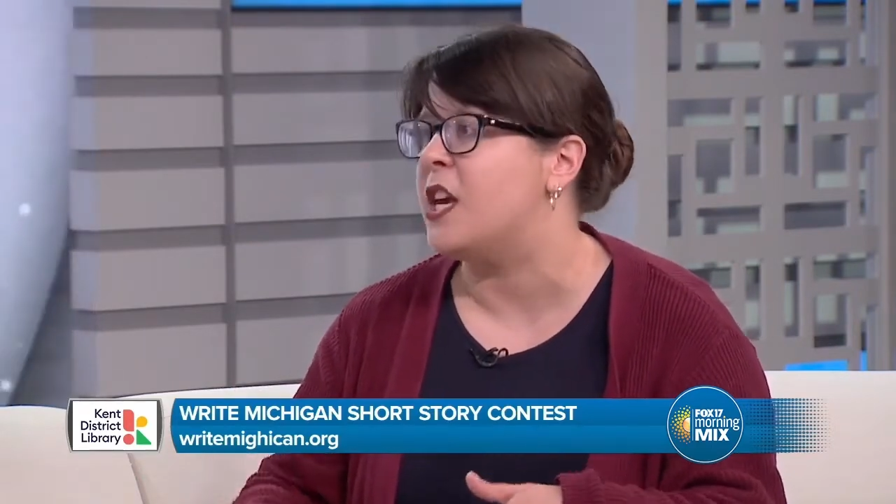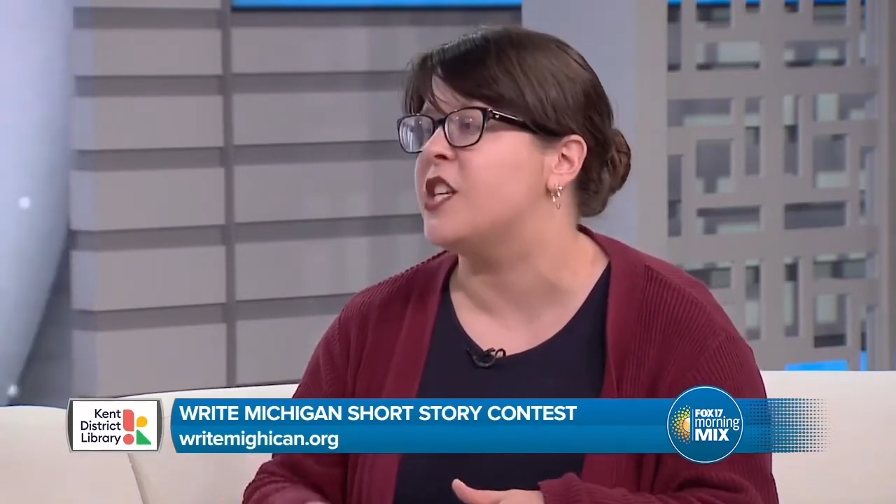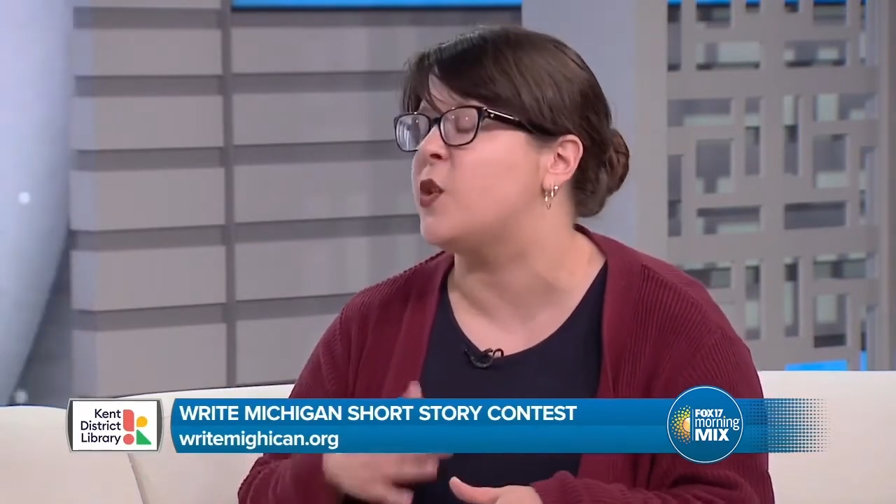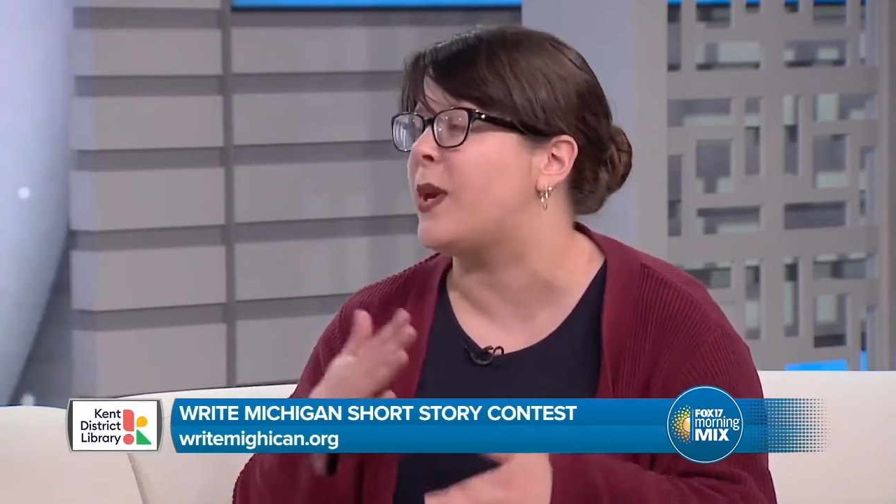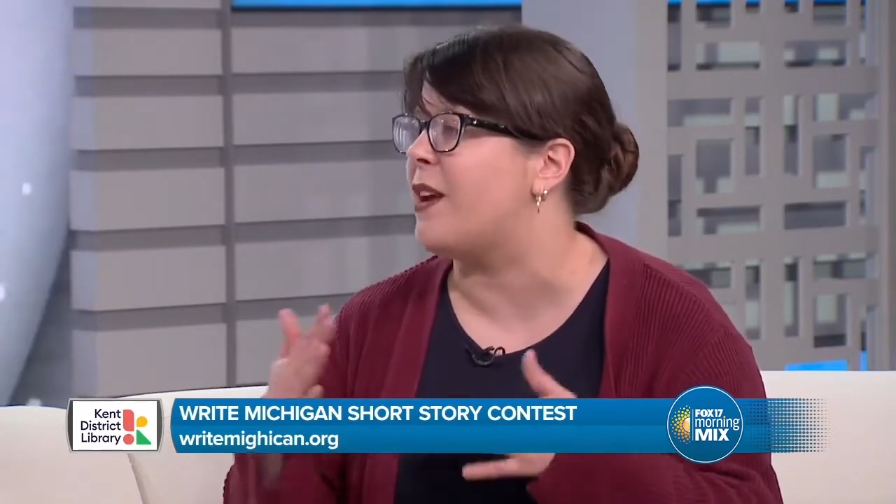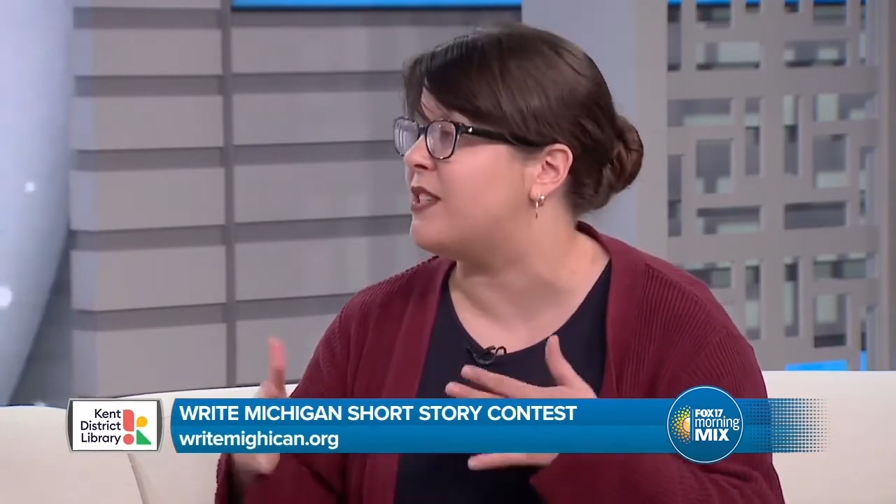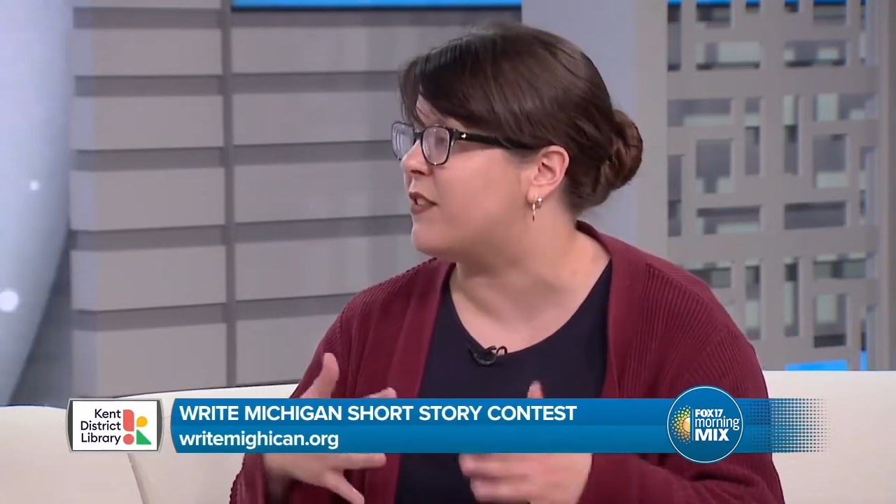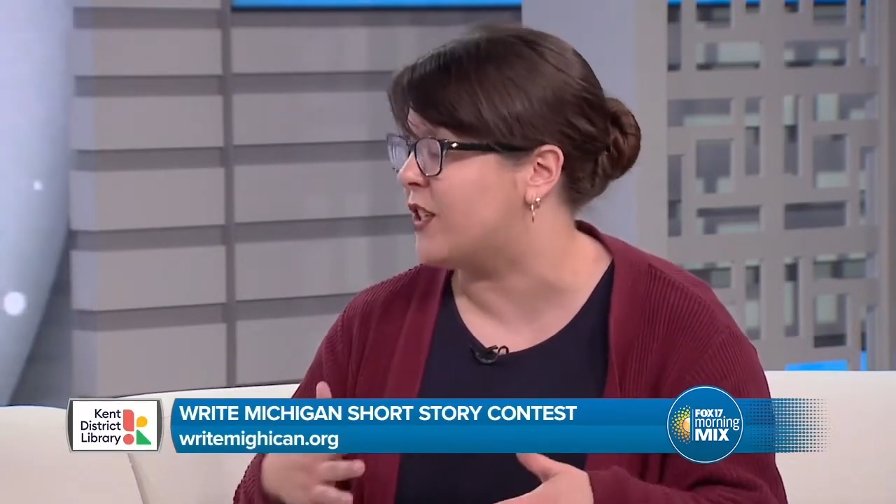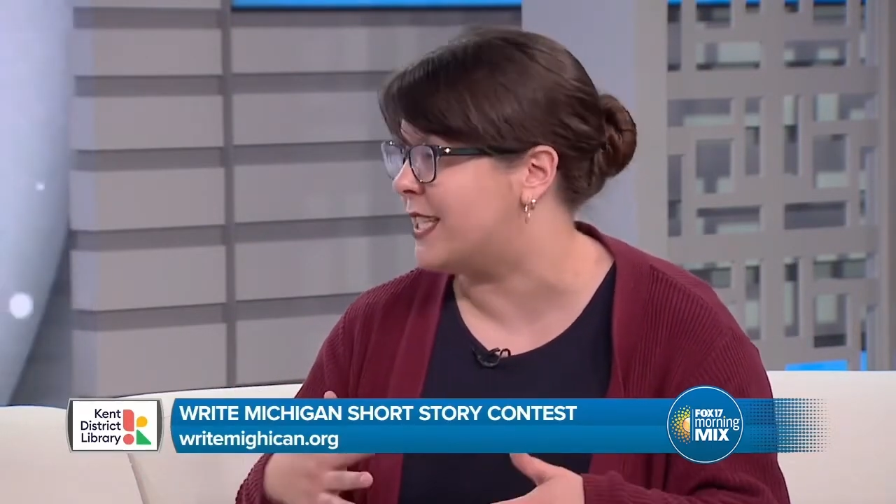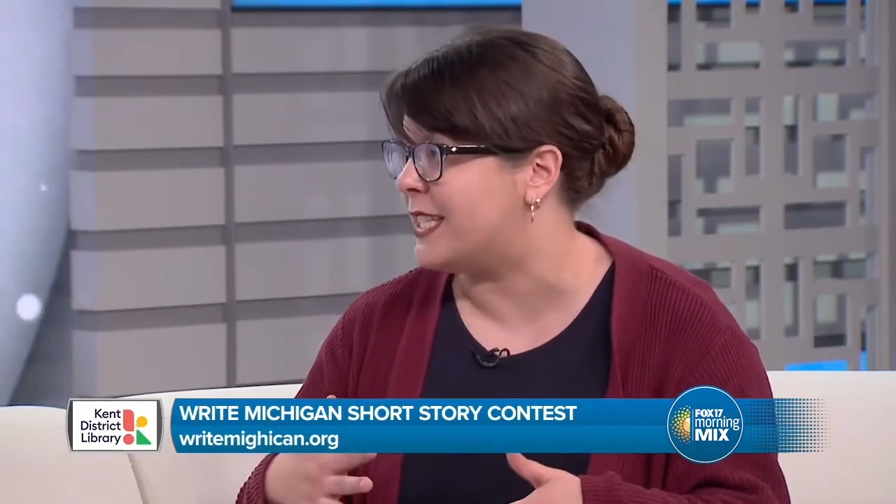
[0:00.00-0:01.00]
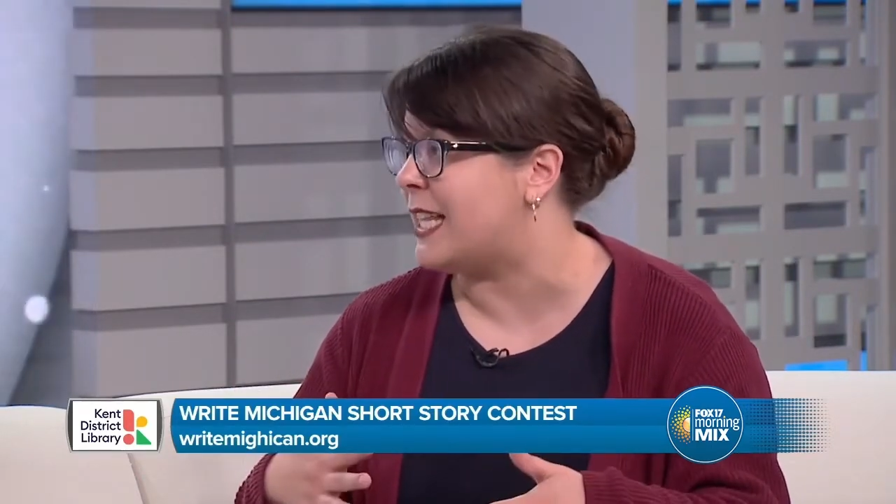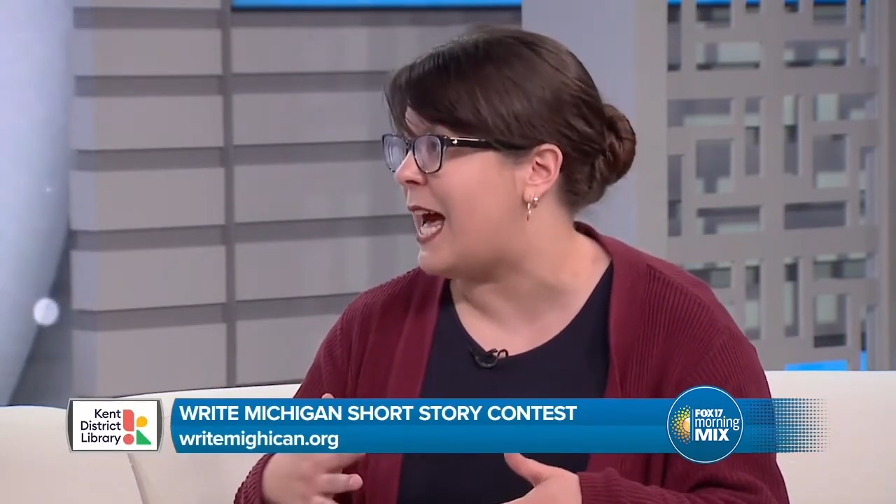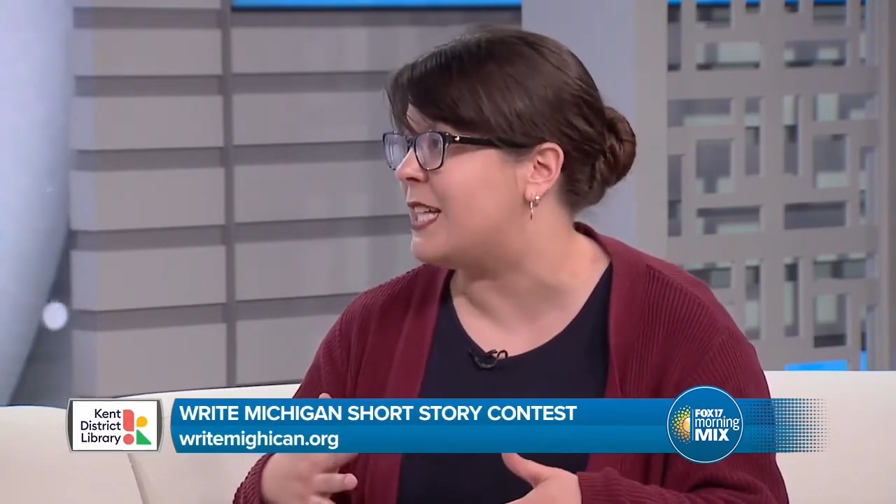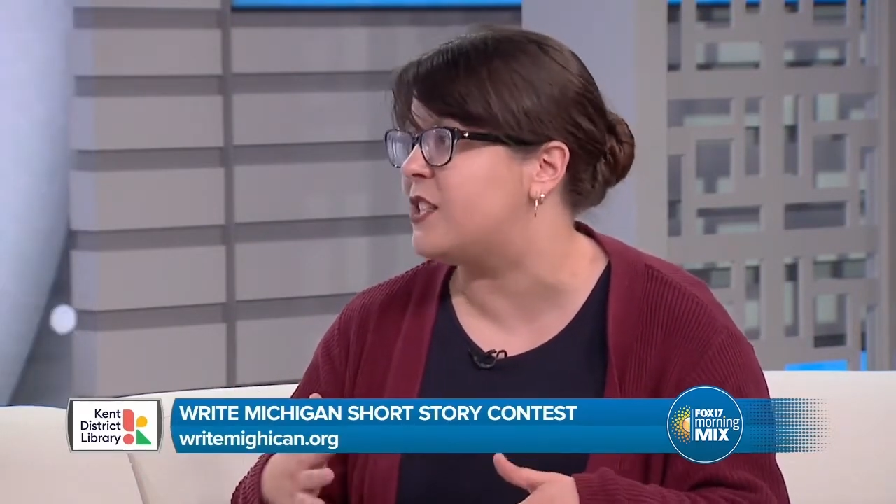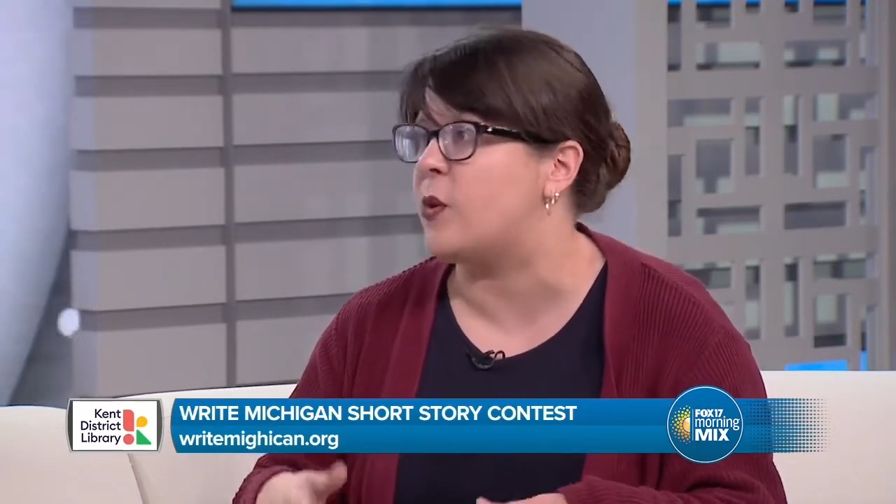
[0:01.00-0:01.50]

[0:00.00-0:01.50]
So we have different slots.